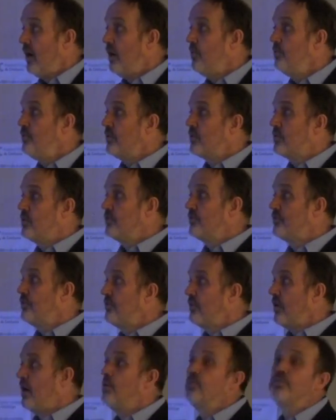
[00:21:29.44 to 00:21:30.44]
Out,
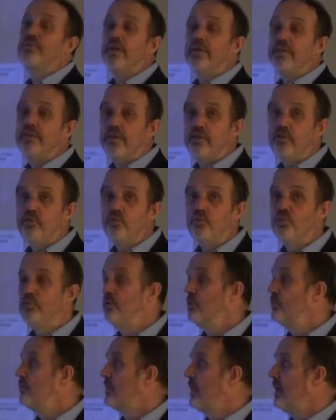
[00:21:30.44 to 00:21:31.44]
countries outside the EU
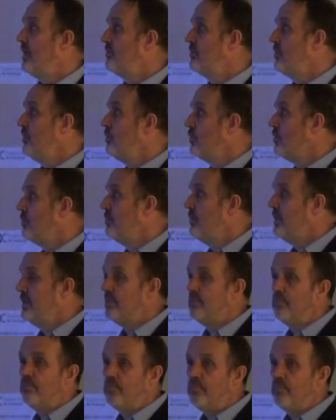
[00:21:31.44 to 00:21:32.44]
don't have the
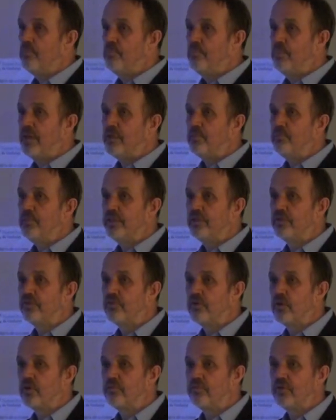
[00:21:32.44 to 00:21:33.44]
Eurobarometer
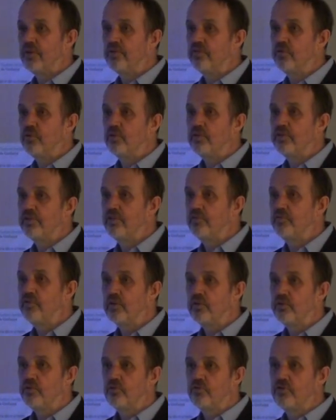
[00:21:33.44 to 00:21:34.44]
survey, so it's
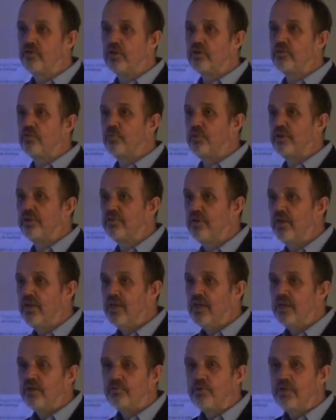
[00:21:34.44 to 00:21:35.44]
difficult to judge what
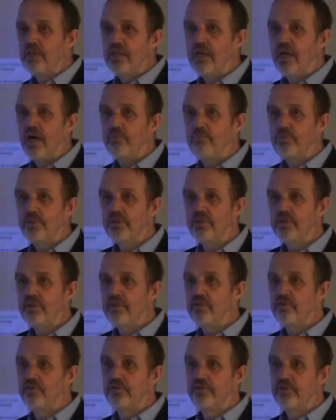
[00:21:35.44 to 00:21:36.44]
really happened
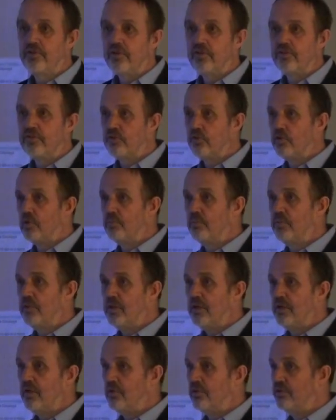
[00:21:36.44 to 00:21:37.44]
in
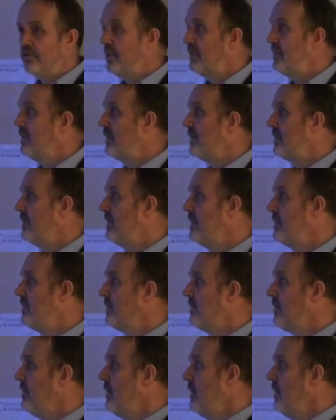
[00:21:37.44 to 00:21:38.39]
Serbia or things like that.